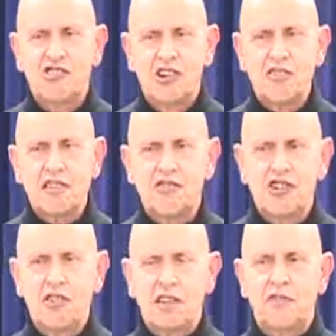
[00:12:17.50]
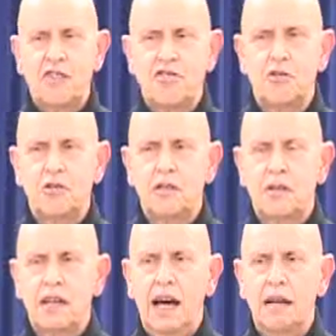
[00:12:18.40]
Joseph Kassouf
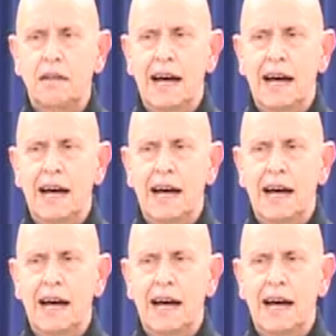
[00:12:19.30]
and